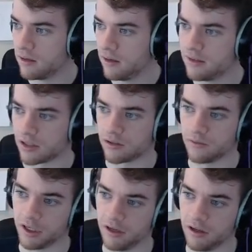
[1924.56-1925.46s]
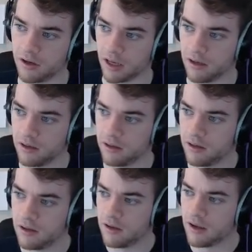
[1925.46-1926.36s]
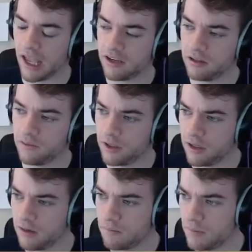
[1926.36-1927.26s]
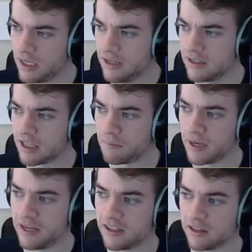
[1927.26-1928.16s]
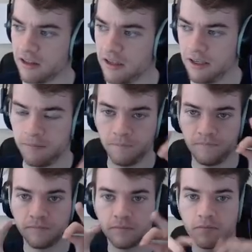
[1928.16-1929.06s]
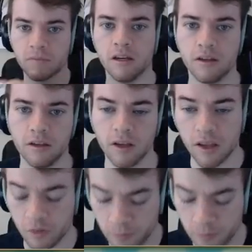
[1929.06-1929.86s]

It is extroverted. Okay. Extroverted means that basically you